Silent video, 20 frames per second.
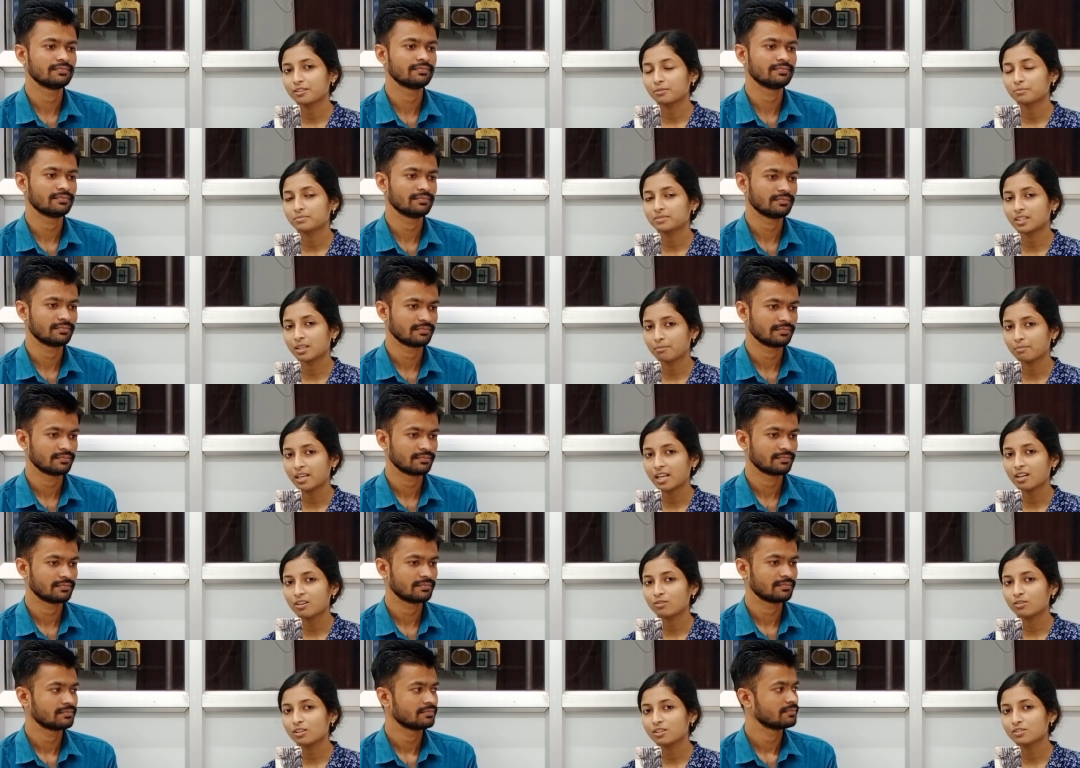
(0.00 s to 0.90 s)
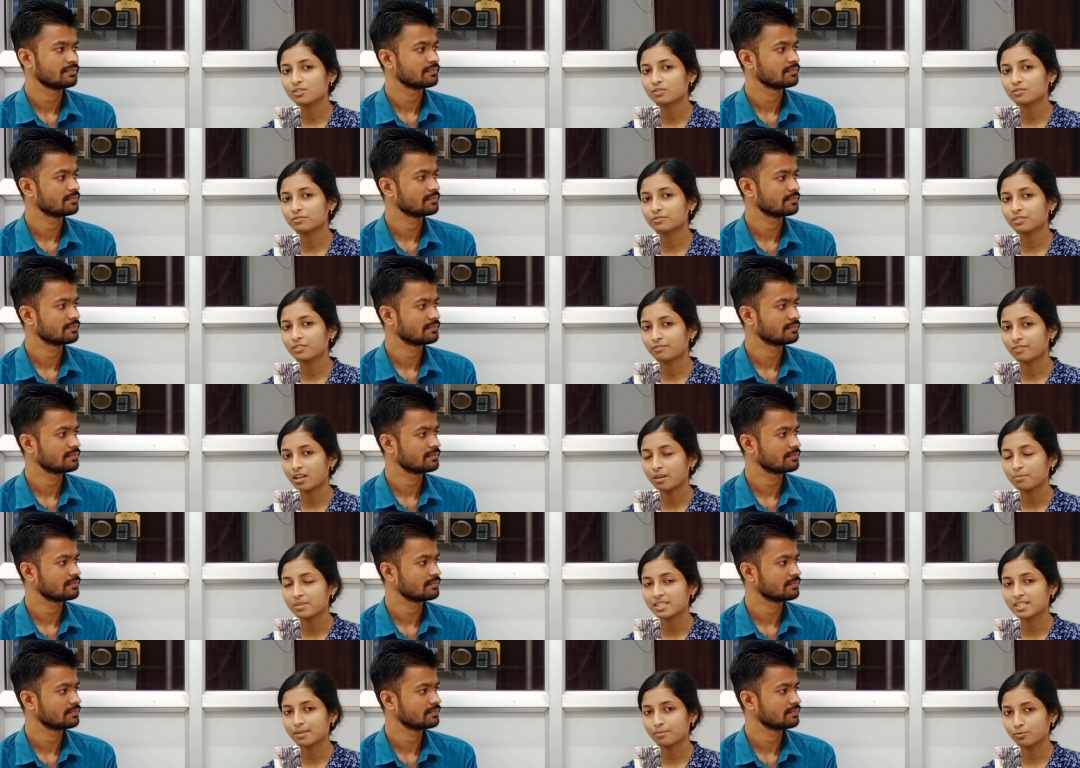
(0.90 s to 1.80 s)
Speaker 1: from Nirmala College of
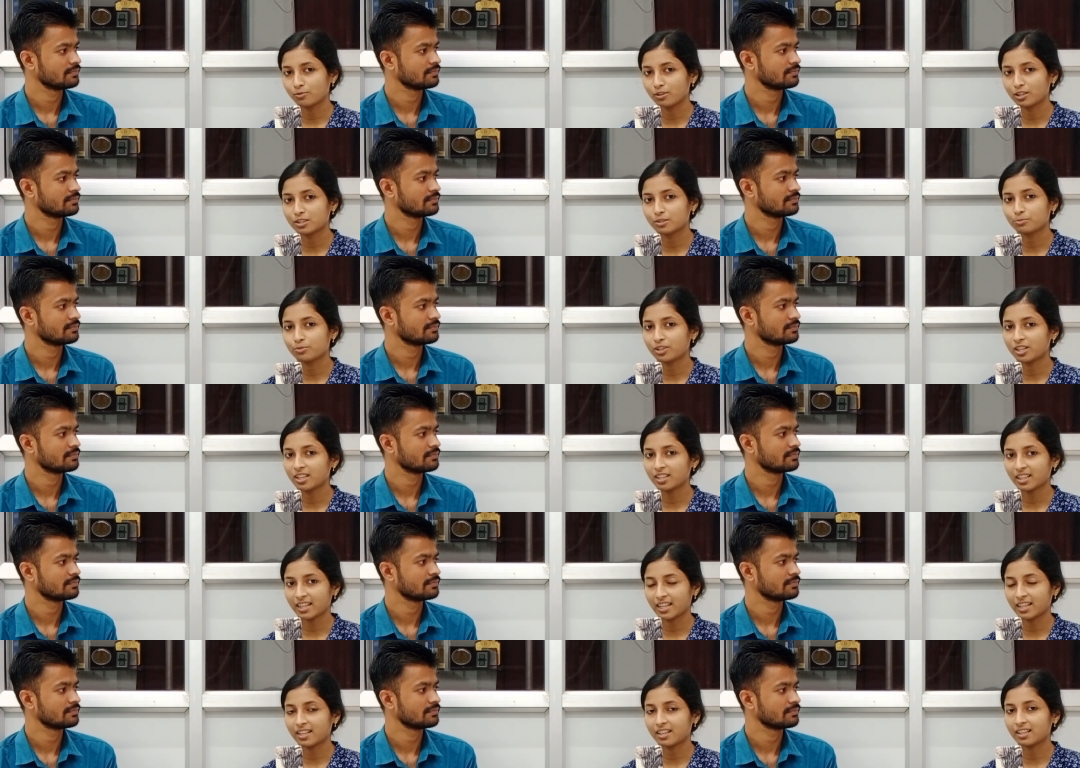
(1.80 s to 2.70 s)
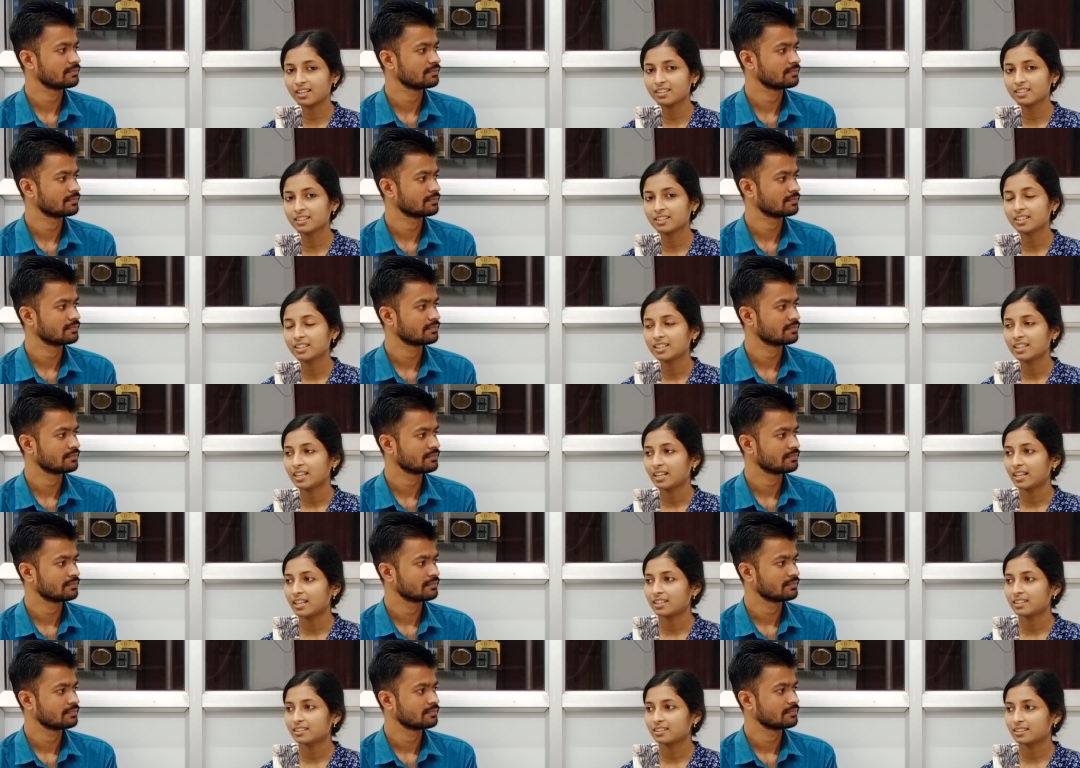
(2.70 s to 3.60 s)
Pharmacy, Muvattupuzha, Kerala.
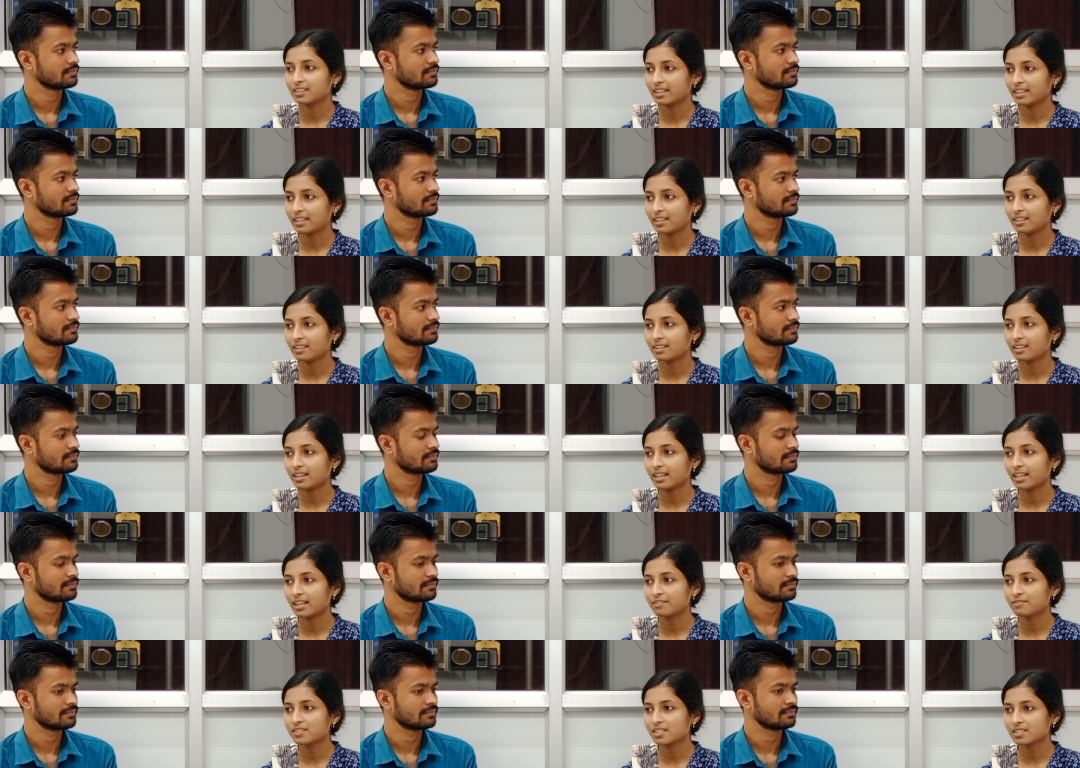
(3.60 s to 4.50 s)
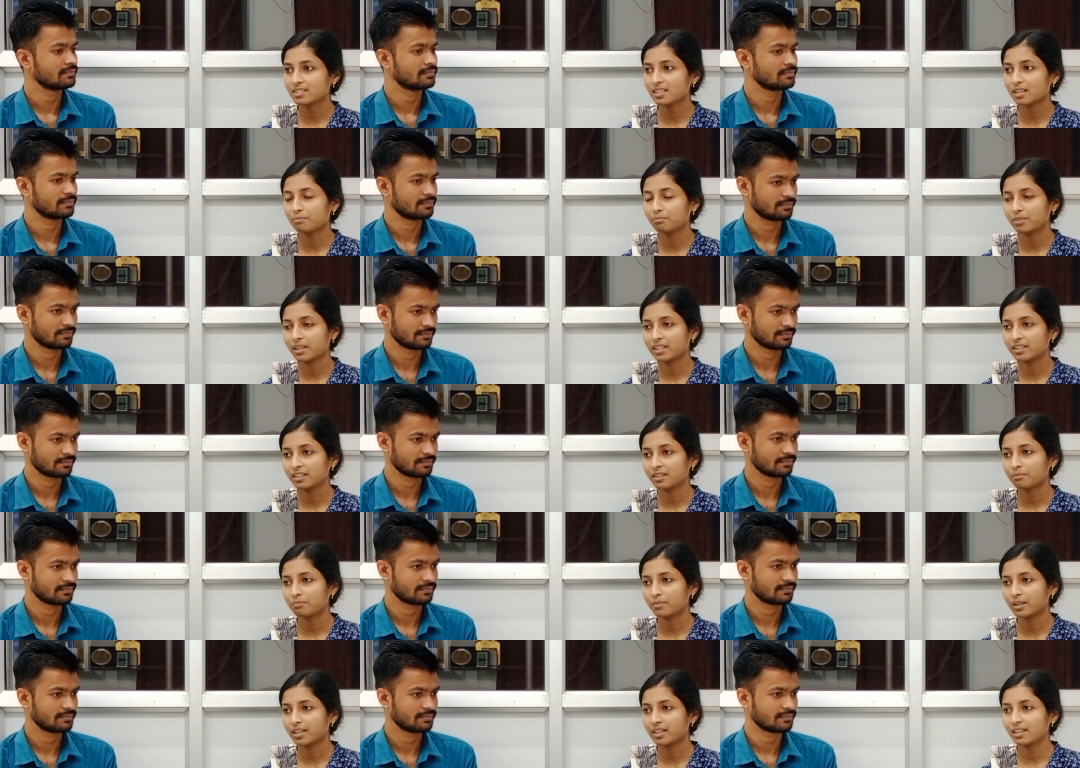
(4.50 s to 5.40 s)
And here I have just completed
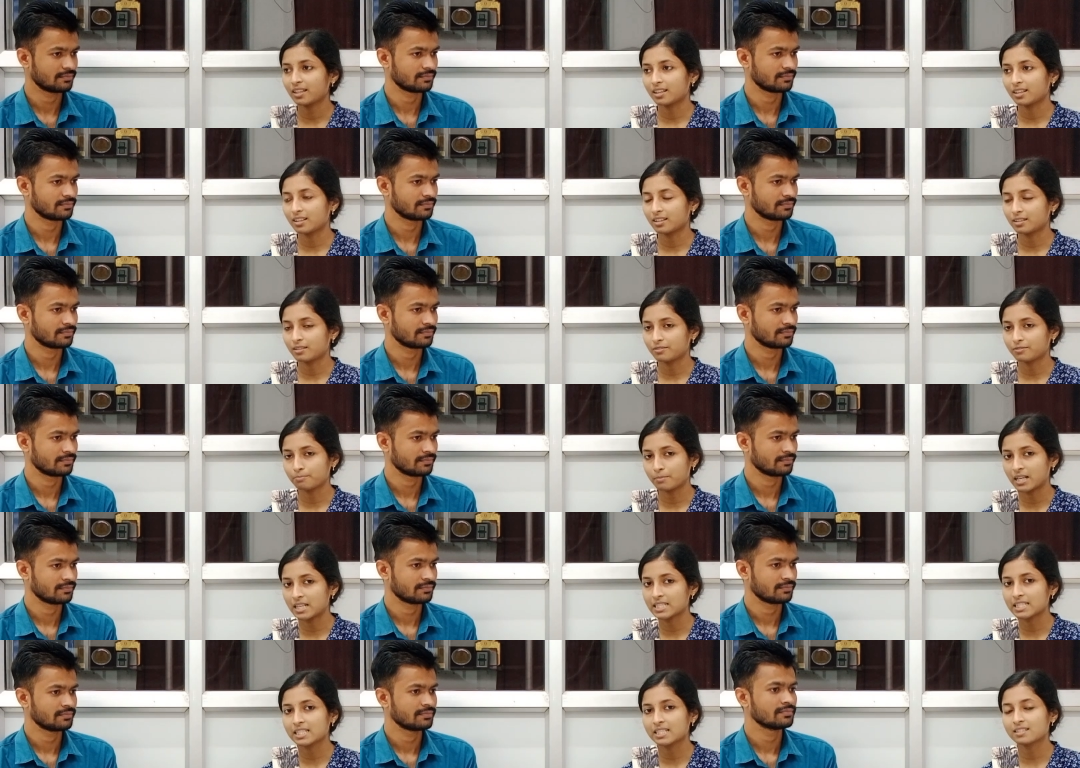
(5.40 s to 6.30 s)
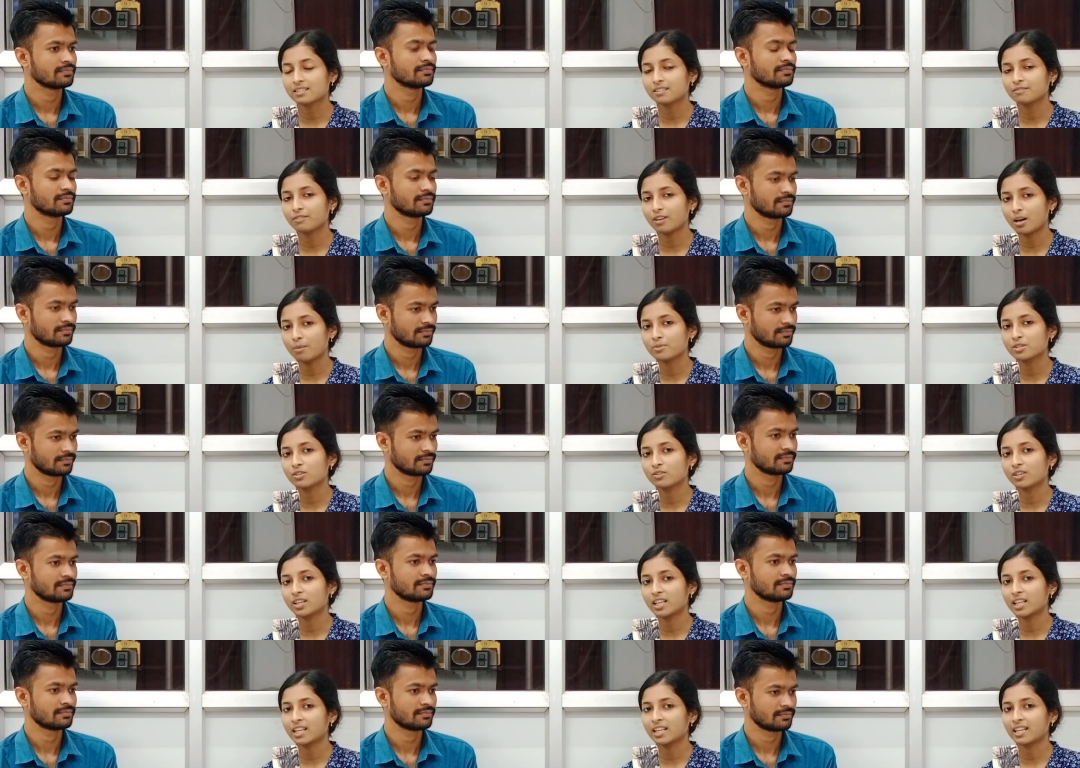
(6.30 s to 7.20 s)
my master's in
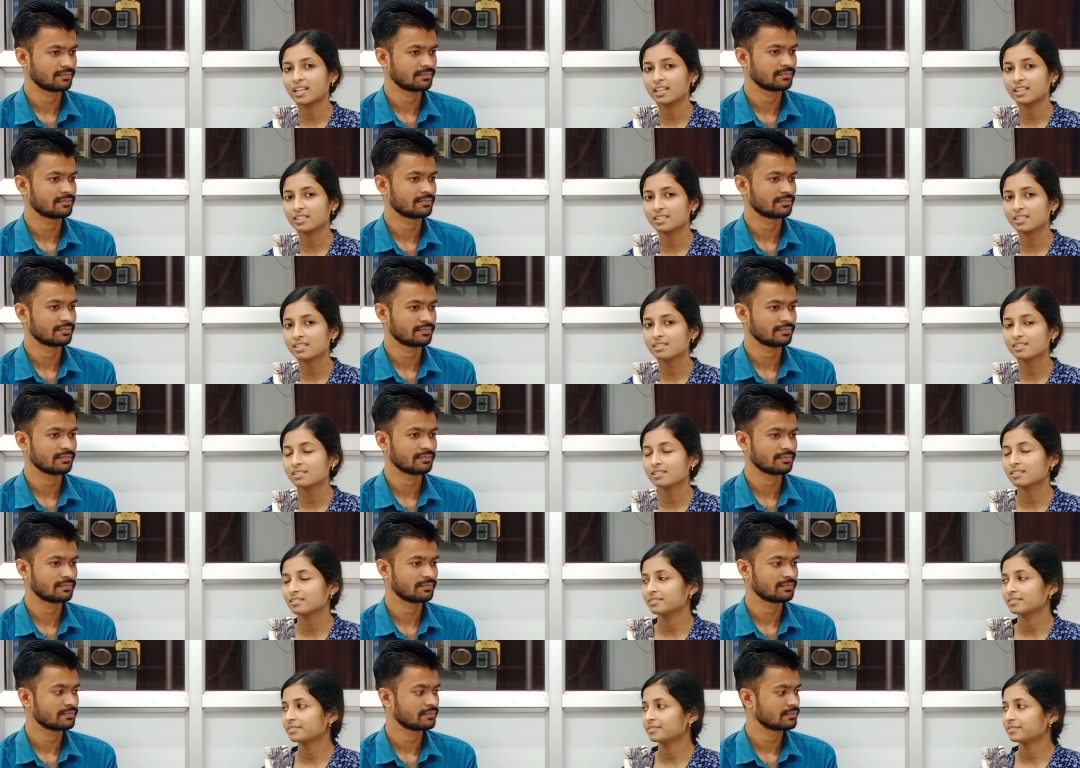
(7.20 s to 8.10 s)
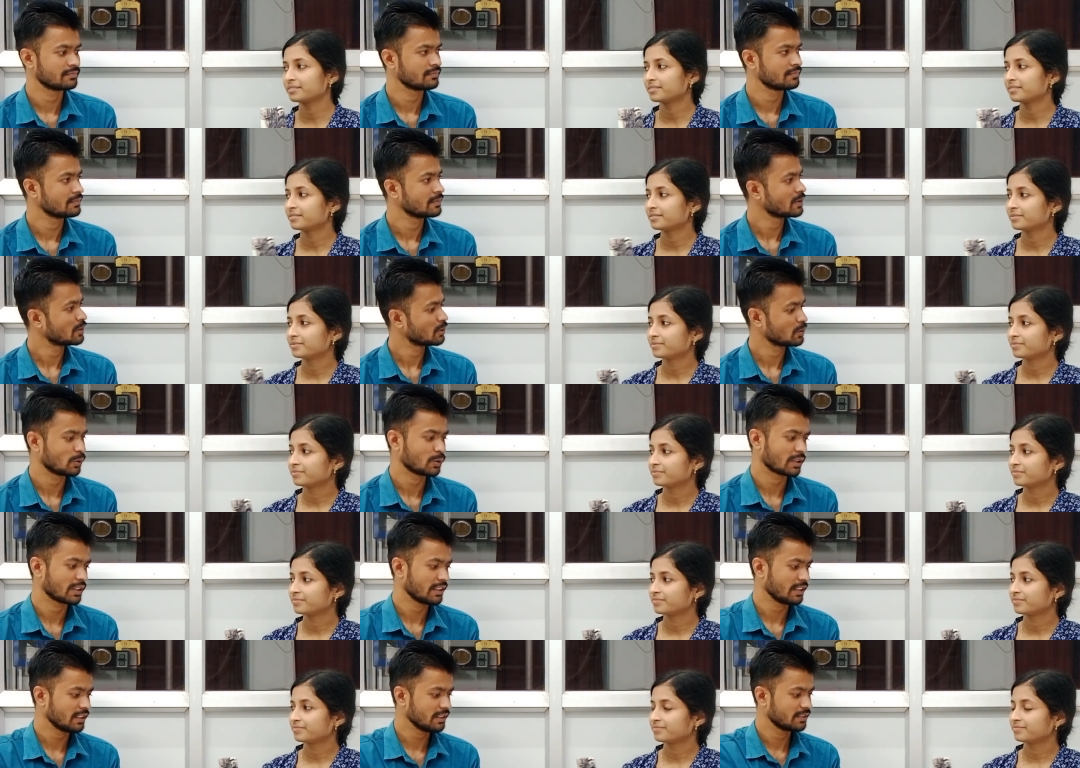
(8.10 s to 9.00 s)
pharmaceutical analysis.
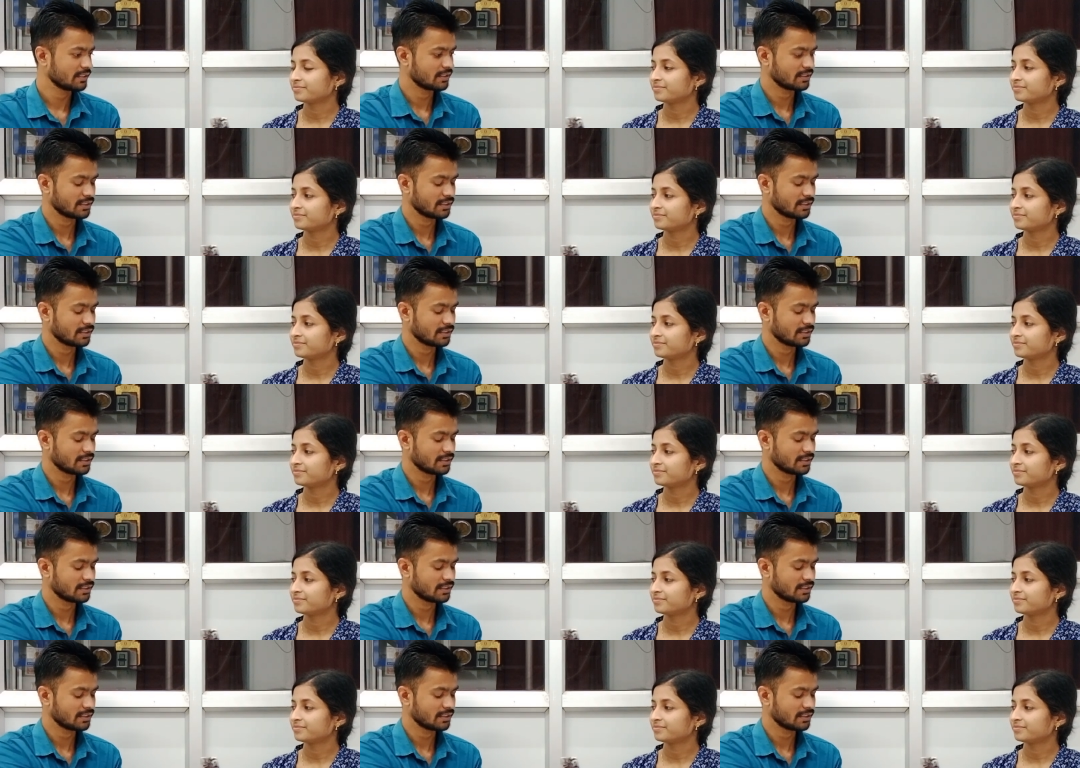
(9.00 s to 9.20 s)
Okay.